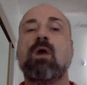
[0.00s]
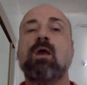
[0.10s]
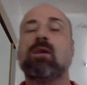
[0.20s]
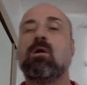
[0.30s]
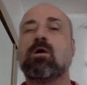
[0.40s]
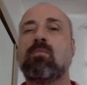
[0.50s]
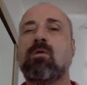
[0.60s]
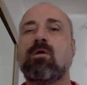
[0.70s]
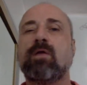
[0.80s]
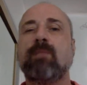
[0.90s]

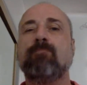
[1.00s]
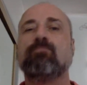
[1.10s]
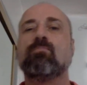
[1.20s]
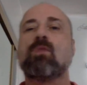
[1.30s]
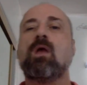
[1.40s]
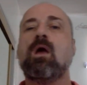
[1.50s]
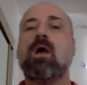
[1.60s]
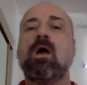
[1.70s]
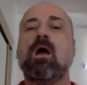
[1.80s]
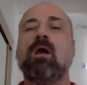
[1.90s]
Longobardi.
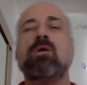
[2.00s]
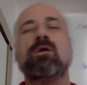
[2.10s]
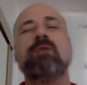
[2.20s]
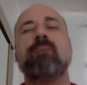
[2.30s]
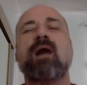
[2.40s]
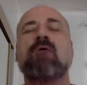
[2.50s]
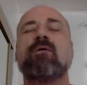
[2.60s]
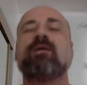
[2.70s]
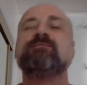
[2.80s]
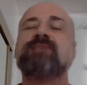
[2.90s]
Looking back,
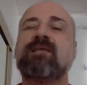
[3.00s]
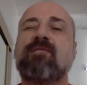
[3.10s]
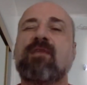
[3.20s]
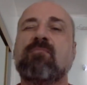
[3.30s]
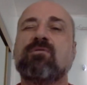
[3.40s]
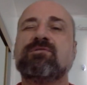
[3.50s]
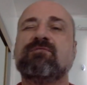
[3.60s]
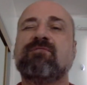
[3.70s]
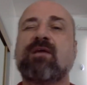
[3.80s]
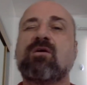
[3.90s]
we can see that the
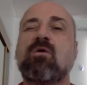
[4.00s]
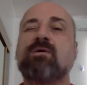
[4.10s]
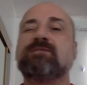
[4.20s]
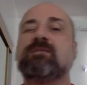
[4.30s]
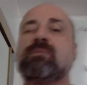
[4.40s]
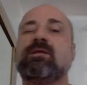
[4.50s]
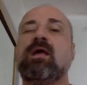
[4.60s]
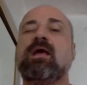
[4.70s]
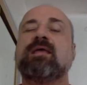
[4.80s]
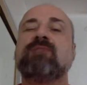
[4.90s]
immersive Van Gogh exhibit
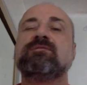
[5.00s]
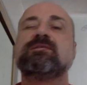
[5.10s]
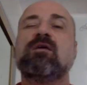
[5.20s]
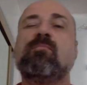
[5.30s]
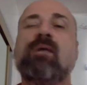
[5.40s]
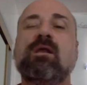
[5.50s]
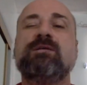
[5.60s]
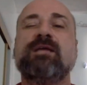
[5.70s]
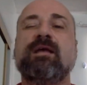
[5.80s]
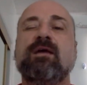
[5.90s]
gives us the
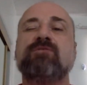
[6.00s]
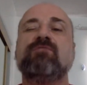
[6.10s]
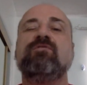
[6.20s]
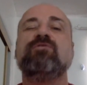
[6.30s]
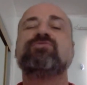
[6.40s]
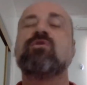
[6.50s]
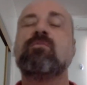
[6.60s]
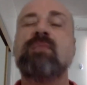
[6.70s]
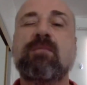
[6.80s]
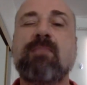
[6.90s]
ability to view so
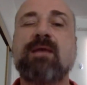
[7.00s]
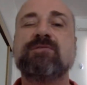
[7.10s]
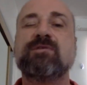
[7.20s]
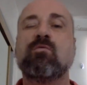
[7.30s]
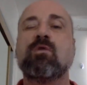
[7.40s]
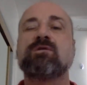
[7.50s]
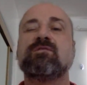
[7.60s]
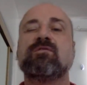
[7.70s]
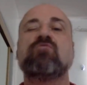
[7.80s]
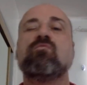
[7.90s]
many amazing works
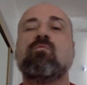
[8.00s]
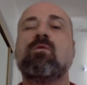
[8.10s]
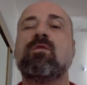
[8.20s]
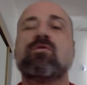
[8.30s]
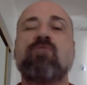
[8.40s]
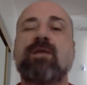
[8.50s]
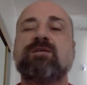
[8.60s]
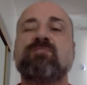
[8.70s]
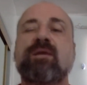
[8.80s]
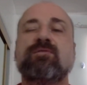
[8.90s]
of the, one of the
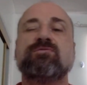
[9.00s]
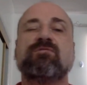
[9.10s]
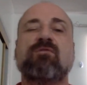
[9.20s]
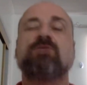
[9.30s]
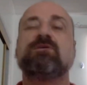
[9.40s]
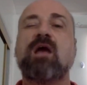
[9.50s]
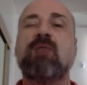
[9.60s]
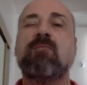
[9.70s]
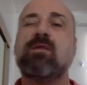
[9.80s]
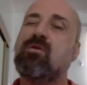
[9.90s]
greatest painters of all
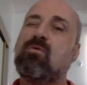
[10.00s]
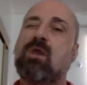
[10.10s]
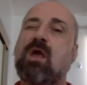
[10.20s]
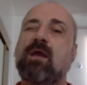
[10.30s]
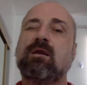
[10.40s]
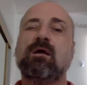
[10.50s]
time in a new light.